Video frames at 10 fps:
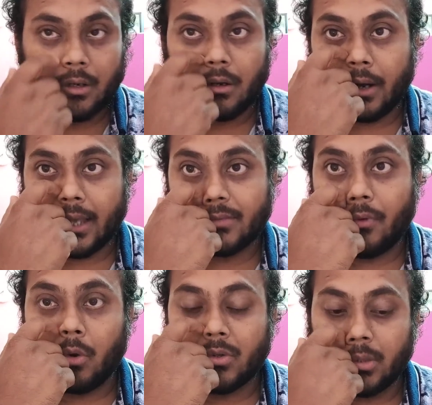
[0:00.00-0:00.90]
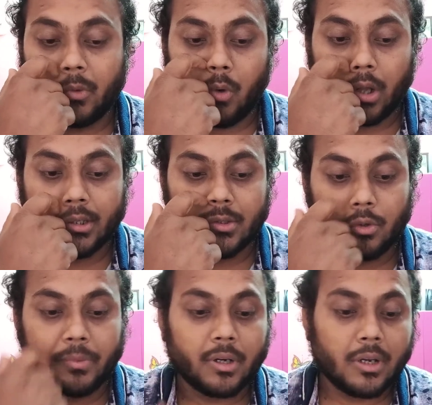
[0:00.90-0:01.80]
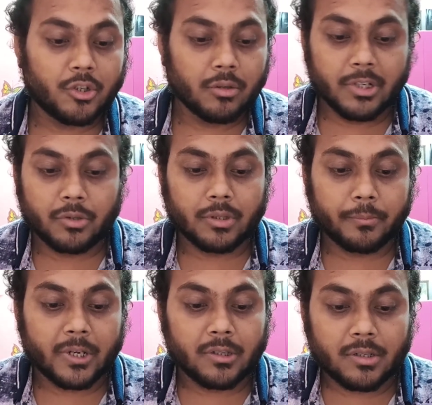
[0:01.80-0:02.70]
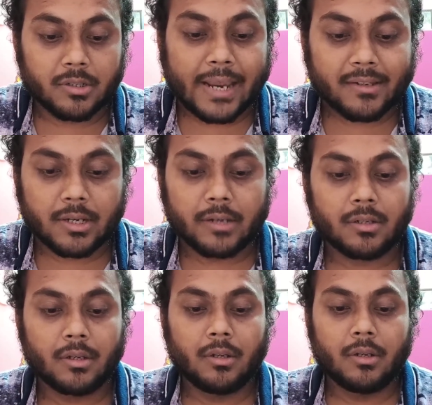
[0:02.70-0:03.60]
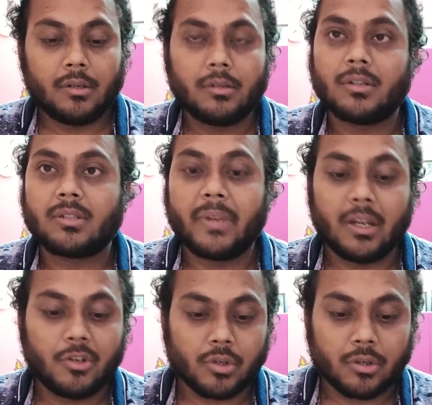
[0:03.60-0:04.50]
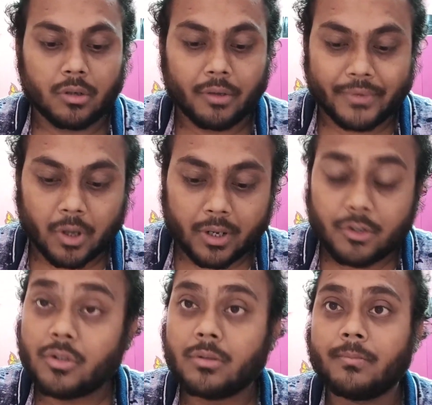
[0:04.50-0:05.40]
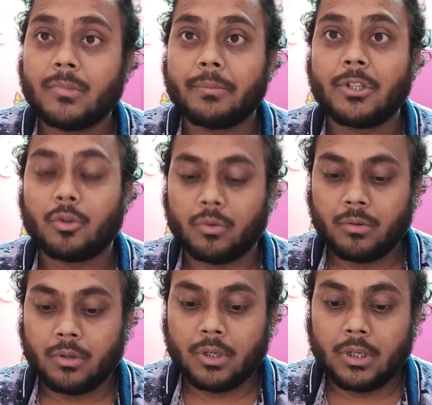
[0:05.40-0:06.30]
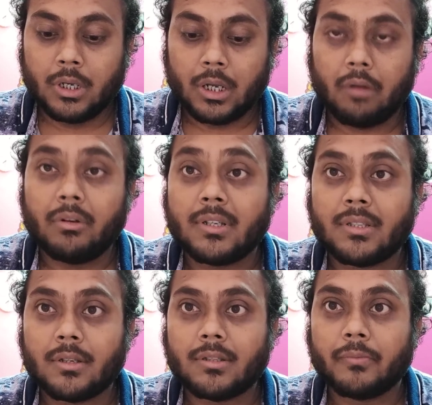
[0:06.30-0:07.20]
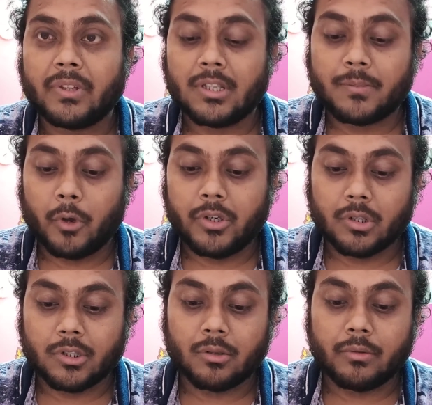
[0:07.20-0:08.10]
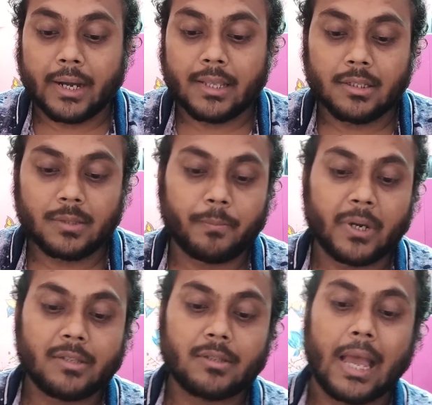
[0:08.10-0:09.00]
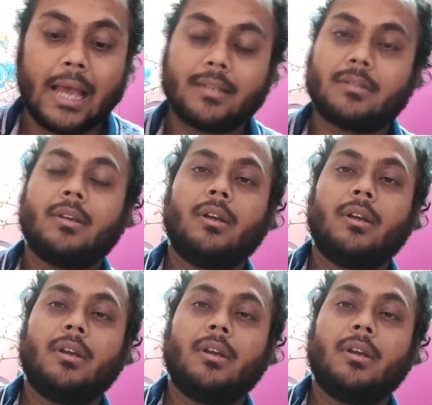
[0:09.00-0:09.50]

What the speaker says: are as follows. Number 1, this will be relation between the printed text and dissemination of knowledge. Number 2, I will discuss with this point also, that is press as